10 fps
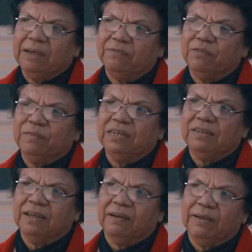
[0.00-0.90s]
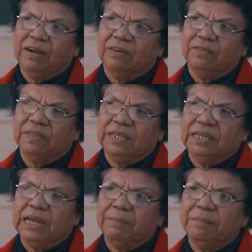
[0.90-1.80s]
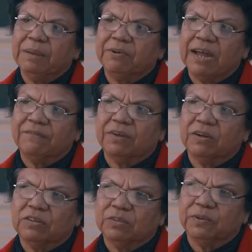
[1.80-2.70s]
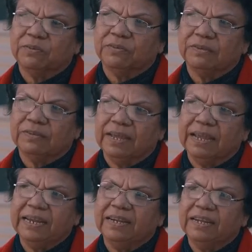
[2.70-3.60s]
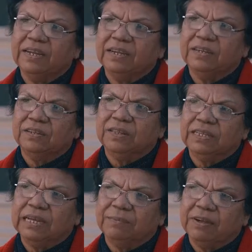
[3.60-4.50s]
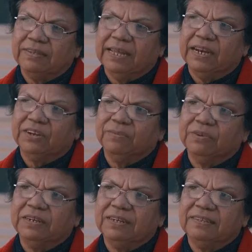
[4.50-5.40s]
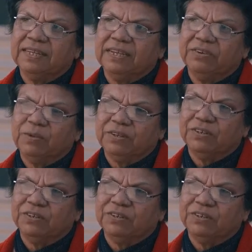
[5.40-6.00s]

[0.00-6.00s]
came for me to go out on the Mamarapha Gospel Crusade to the isolated communities here in